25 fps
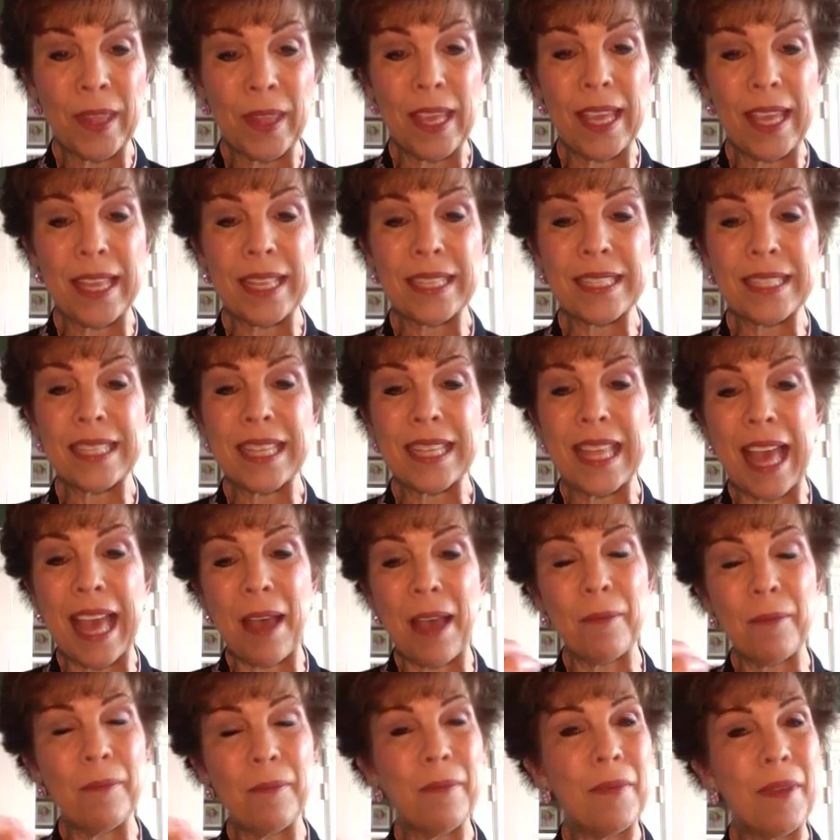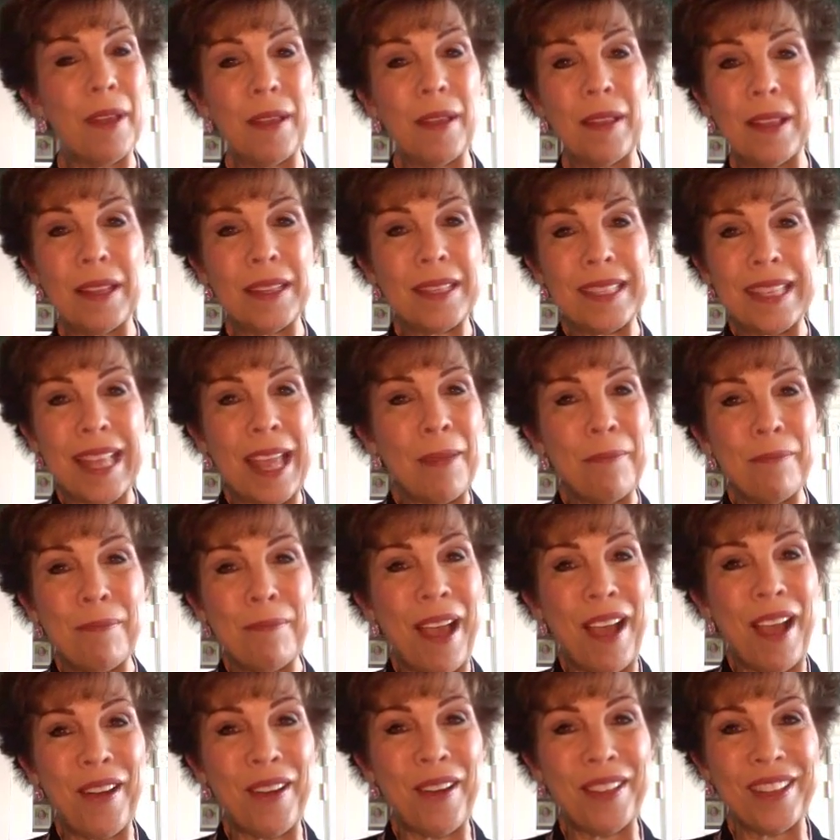It's that same
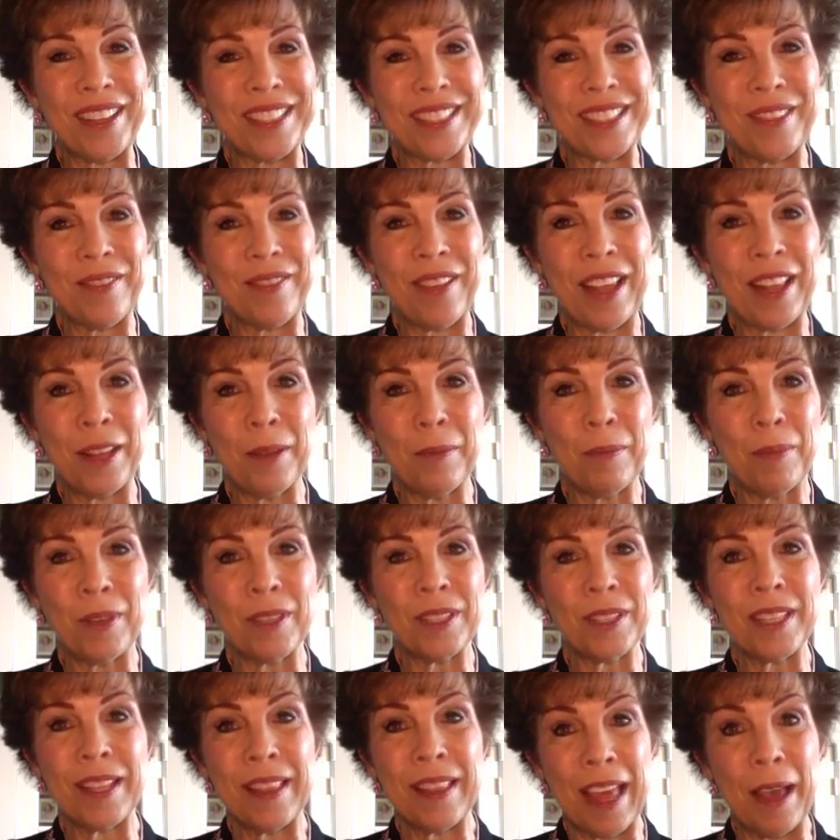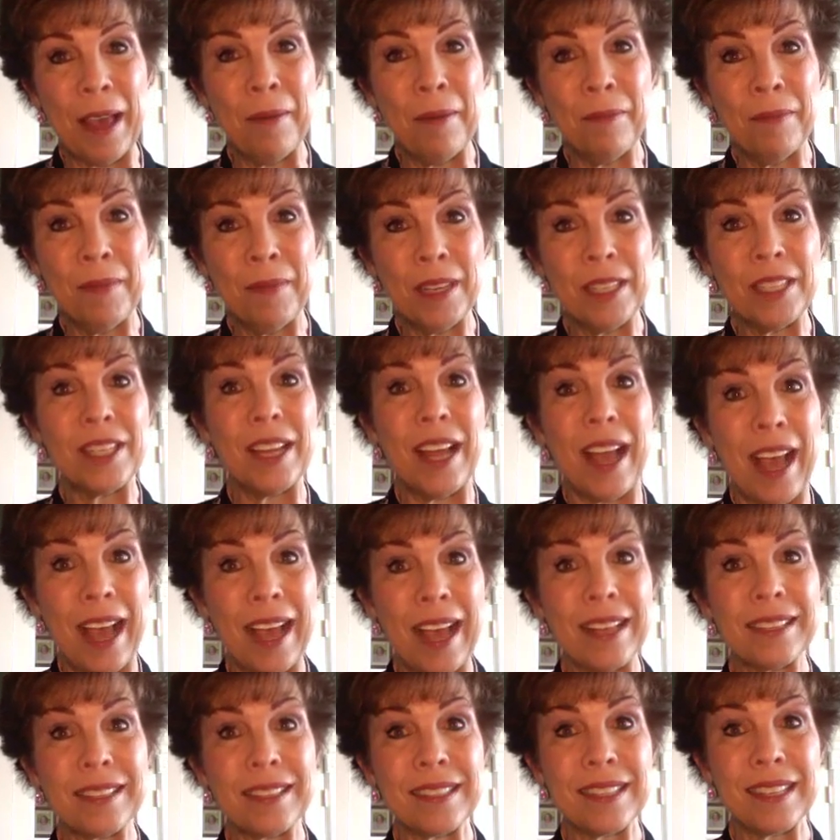power that's available to them and to
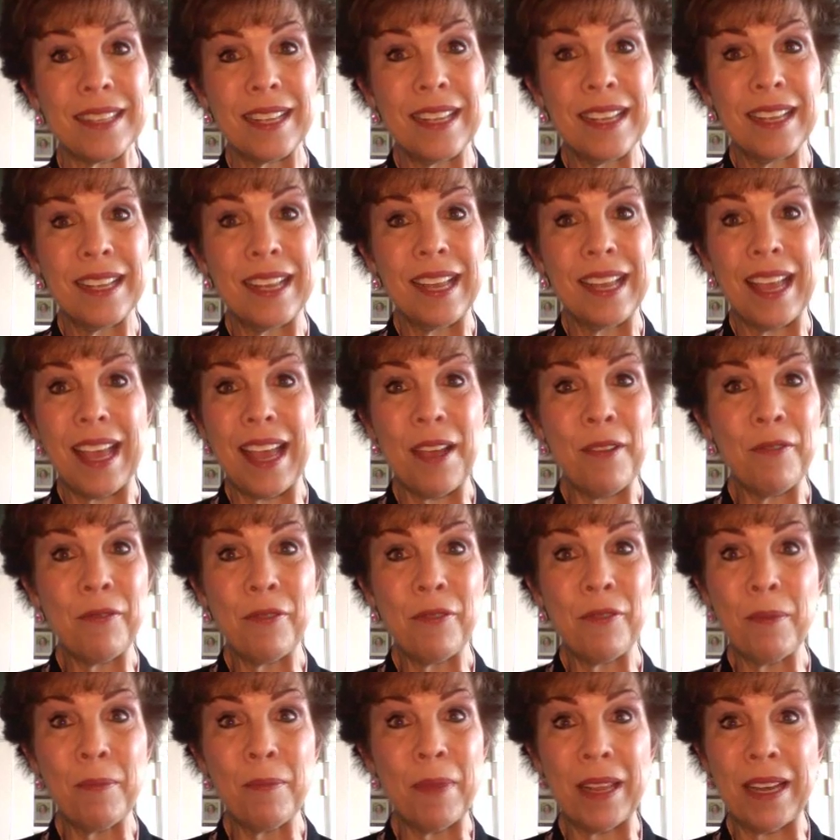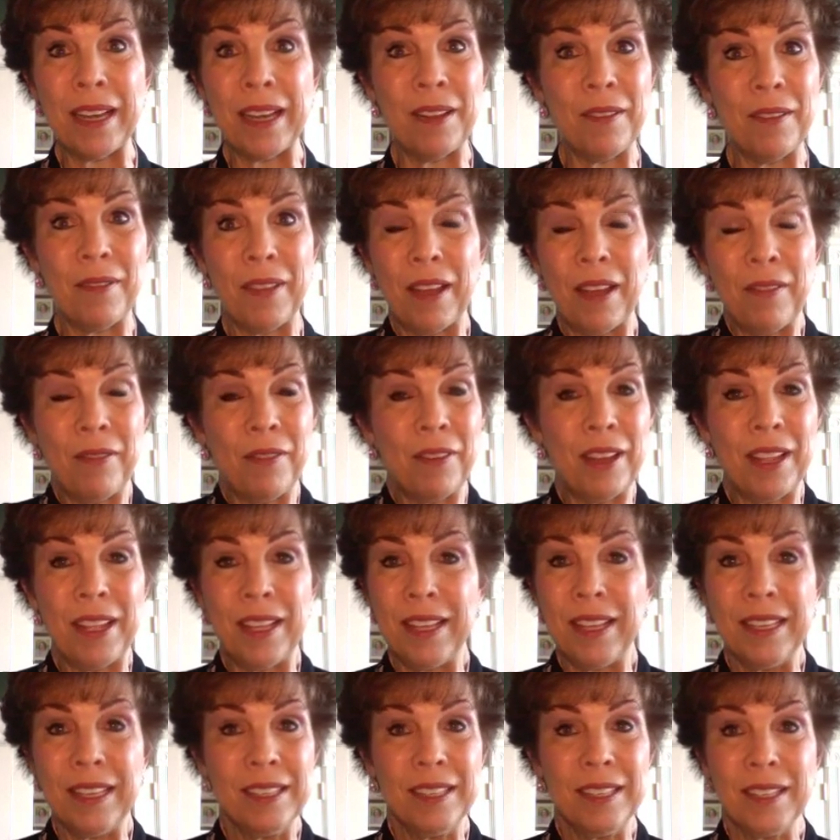us every minute of
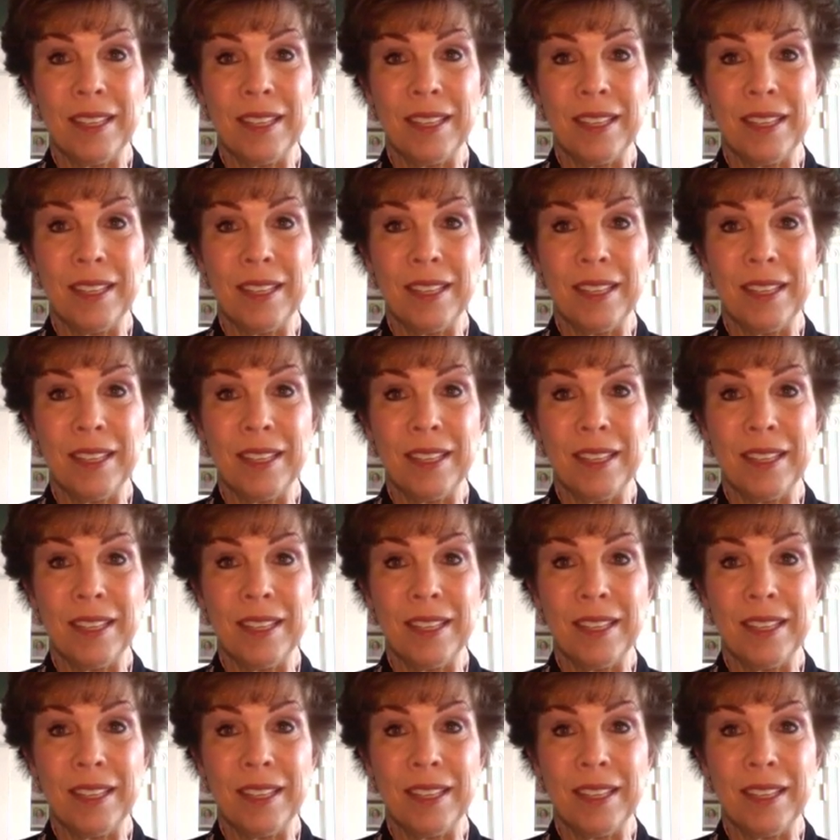every